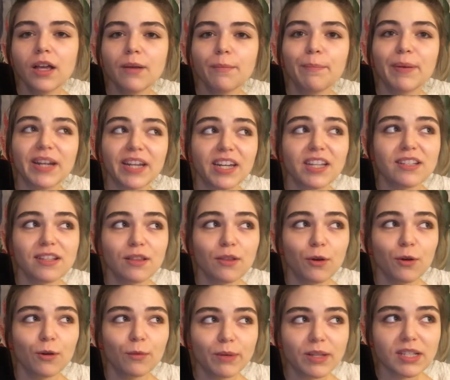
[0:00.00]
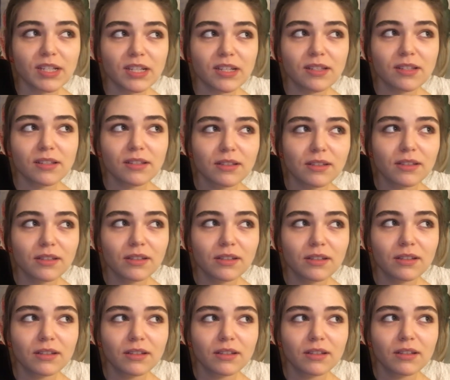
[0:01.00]
But it is a local business?
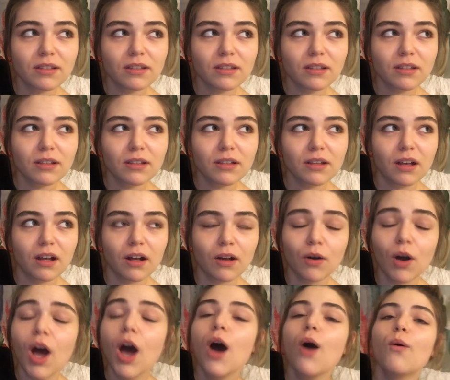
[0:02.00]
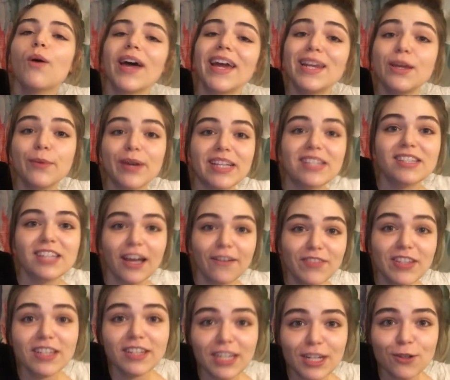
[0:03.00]
Oh. Well, anyways,
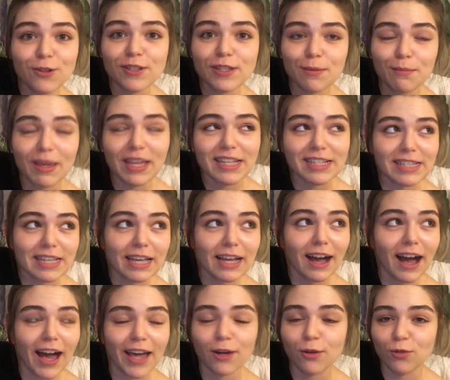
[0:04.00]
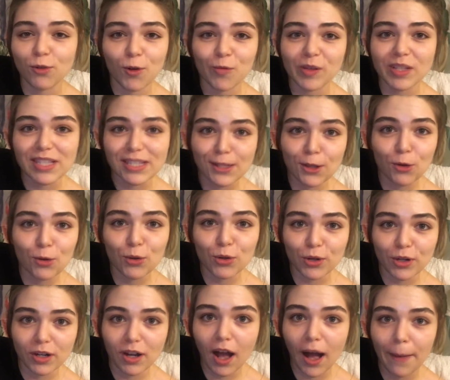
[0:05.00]
Tuft & Needle is amazing. I don't know if it's local
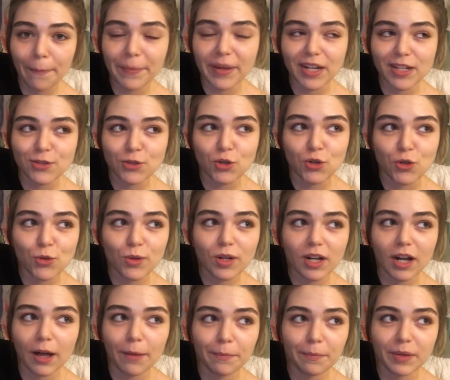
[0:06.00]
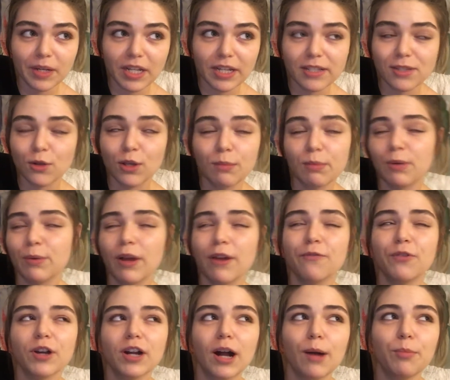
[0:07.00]
or not, but it's a newer company. It's only been
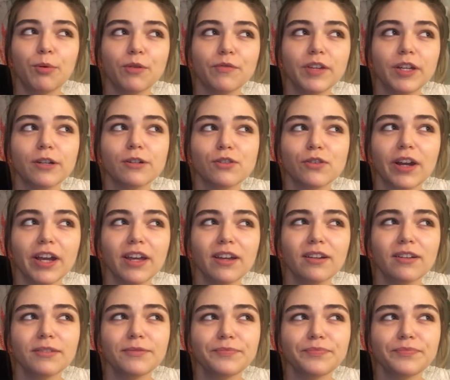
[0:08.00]
around for a couple of years, right?